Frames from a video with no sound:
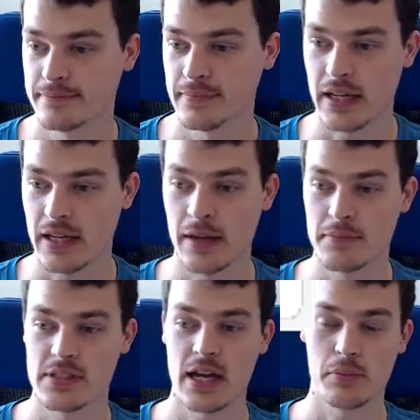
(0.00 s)

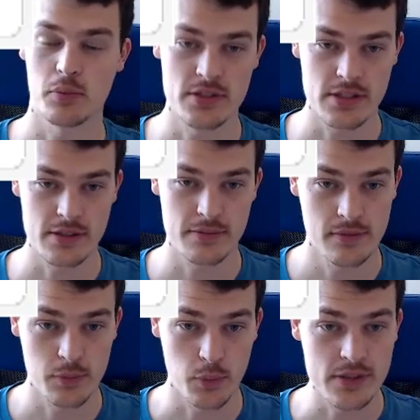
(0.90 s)
GameStop
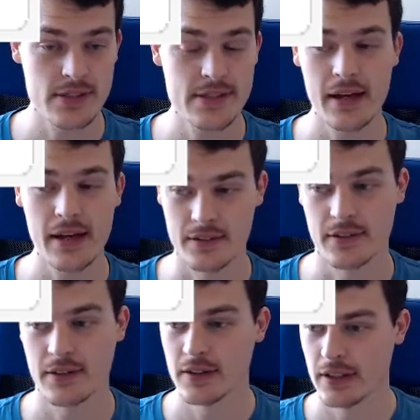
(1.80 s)
once said,
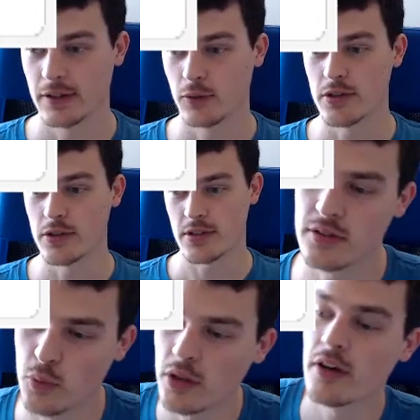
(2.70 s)
was
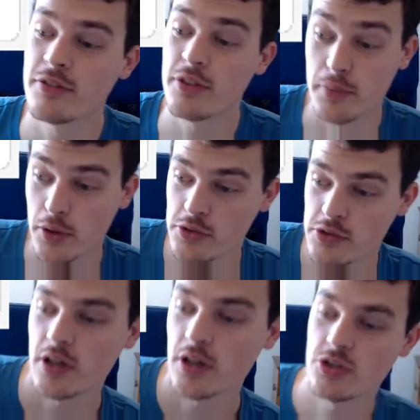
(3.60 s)
one of the
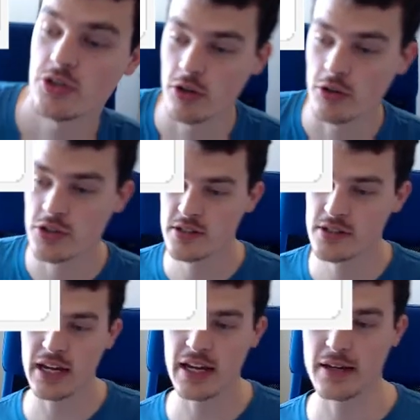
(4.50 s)
most atrocious
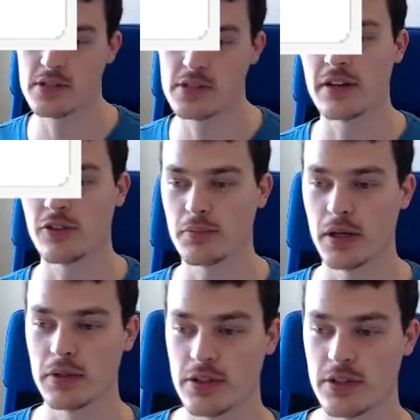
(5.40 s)
games ever
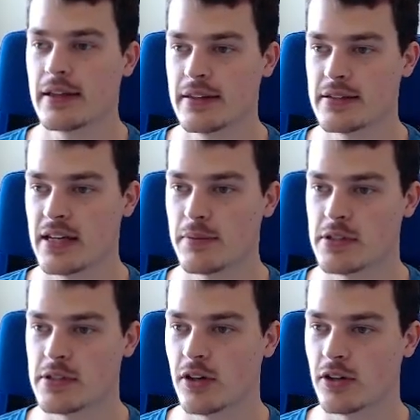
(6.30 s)
published. This game
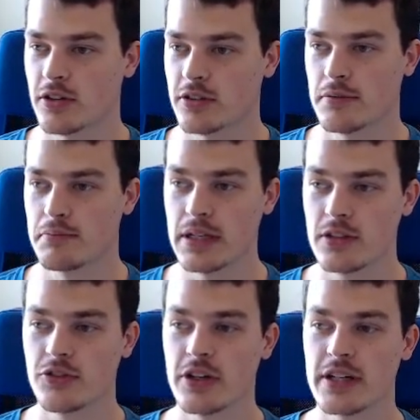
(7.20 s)
is called
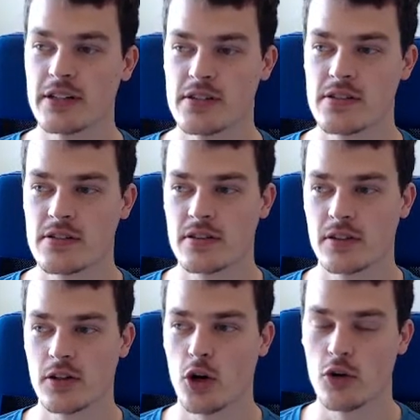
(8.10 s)
Big Rigs
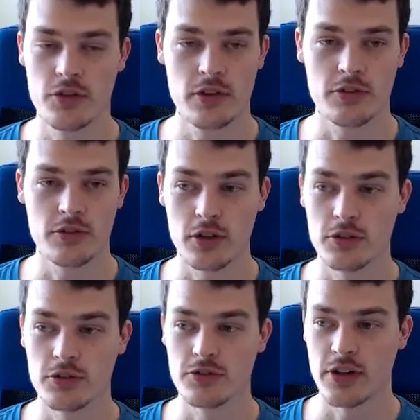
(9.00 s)
Over the
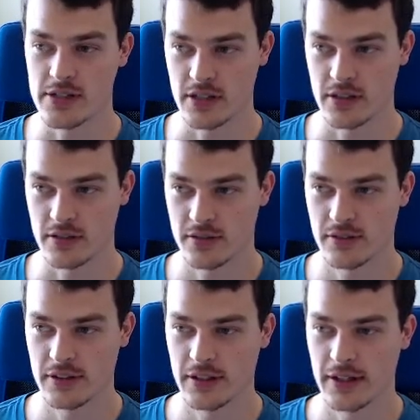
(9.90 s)
Road Racing.
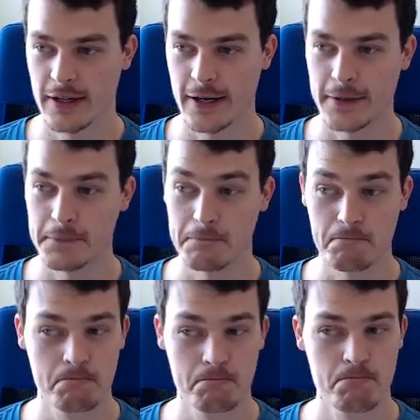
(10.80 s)
It
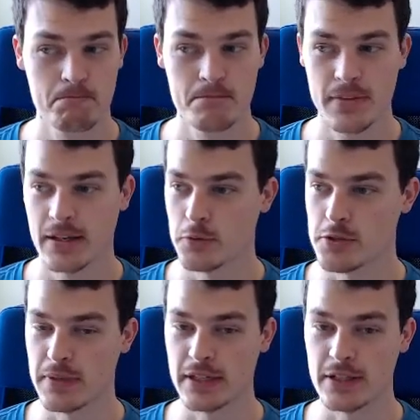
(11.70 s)

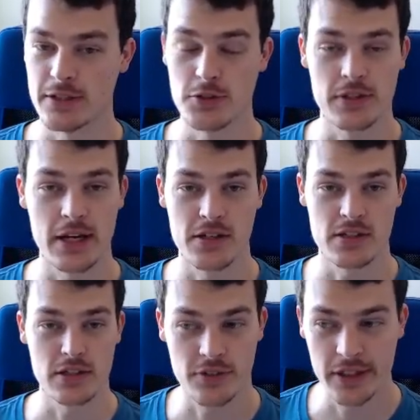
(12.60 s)
was made in
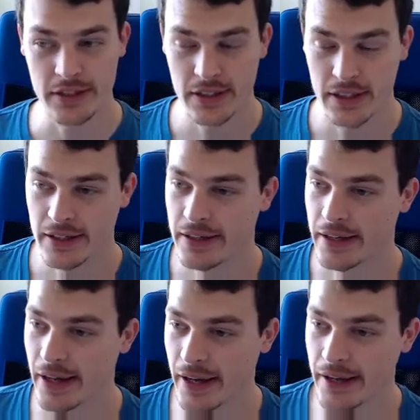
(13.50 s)
2003,
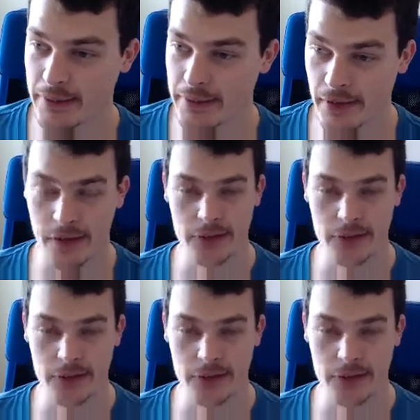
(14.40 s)
and all